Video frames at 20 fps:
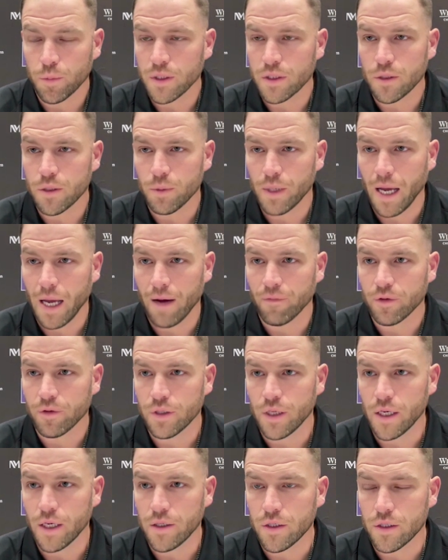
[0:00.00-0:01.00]
been some
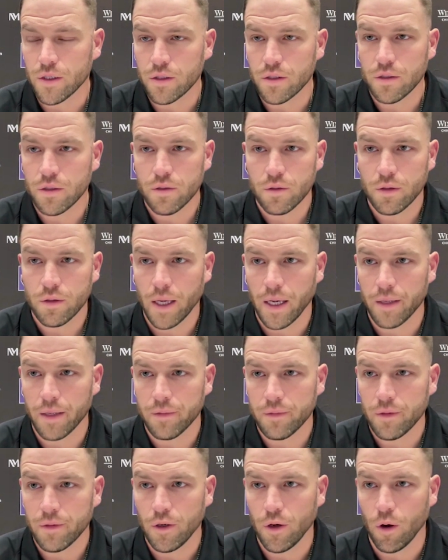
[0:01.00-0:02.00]
conversations that
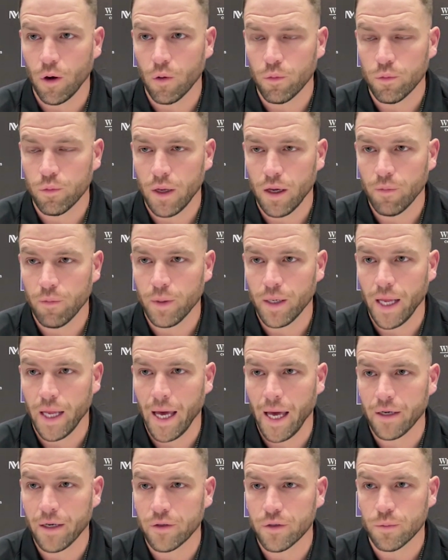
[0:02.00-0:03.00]
have been
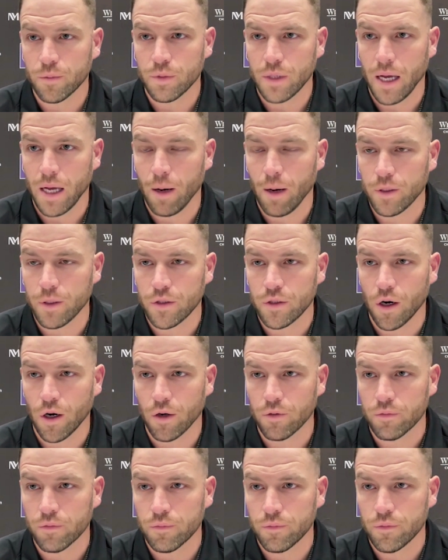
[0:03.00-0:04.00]
had in terms of how we
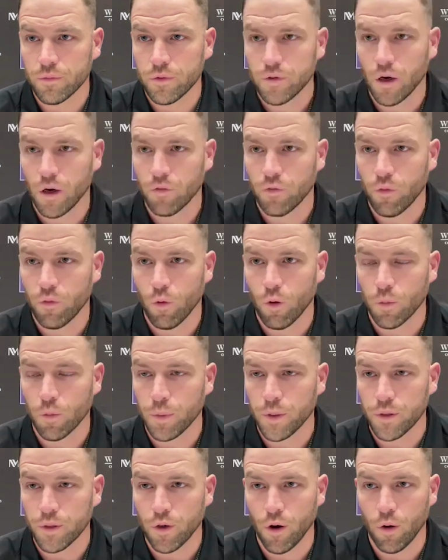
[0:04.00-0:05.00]
chart forward,
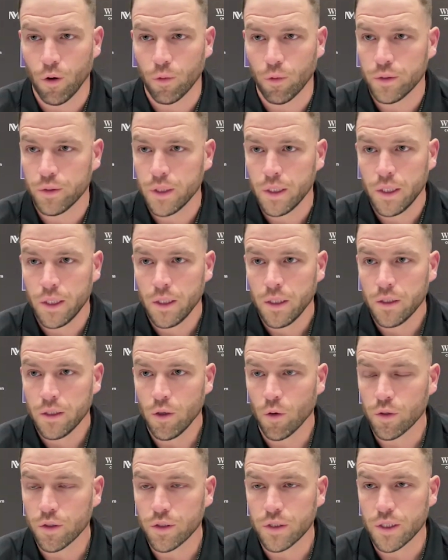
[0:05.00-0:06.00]
but no
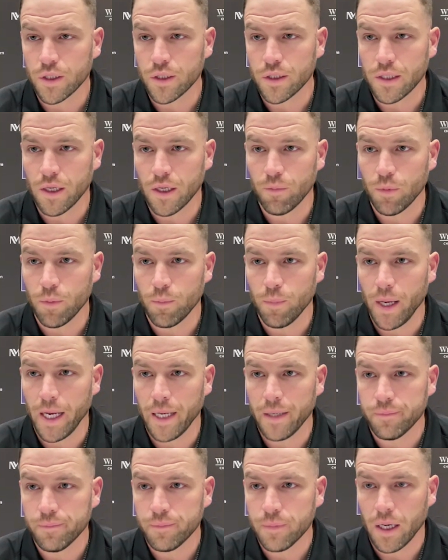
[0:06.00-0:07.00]
decisions have been
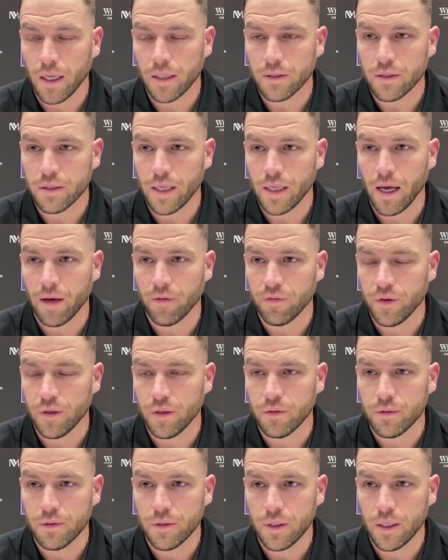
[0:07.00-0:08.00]
made on
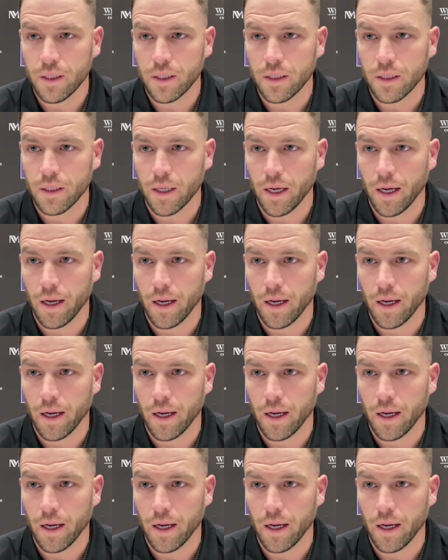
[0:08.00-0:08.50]
staffing. And